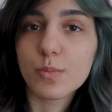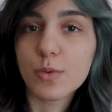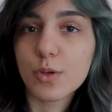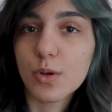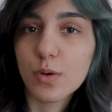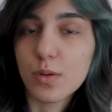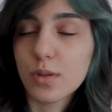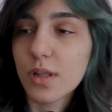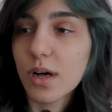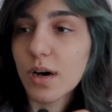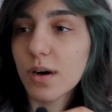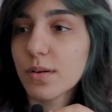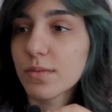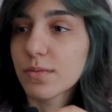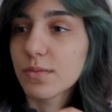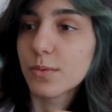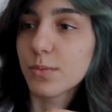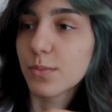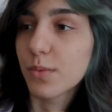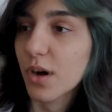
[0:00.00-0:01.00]
you
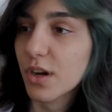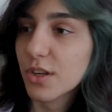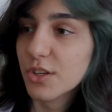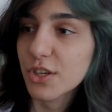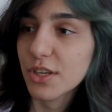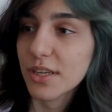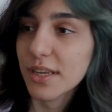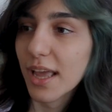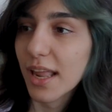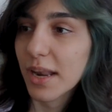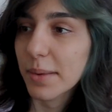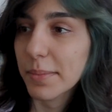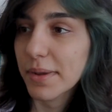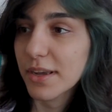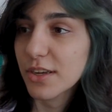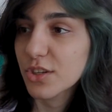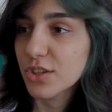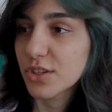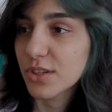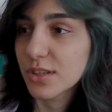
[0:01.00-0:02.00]
love watching
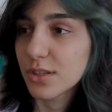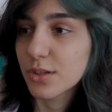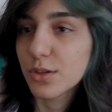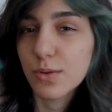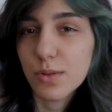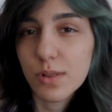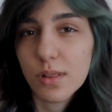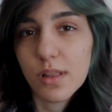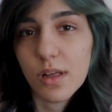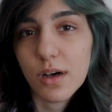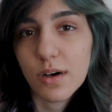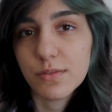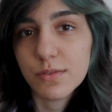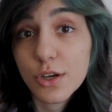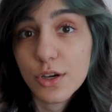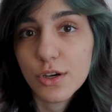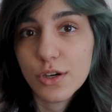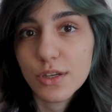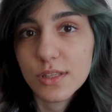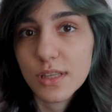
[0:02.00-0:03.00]
animation, you love
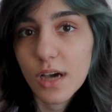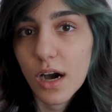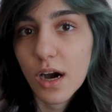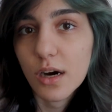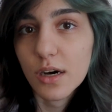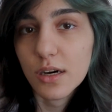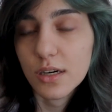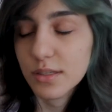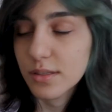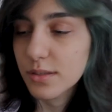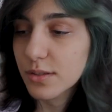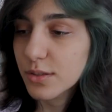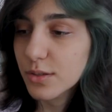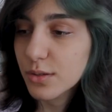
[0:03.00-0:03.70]
good art,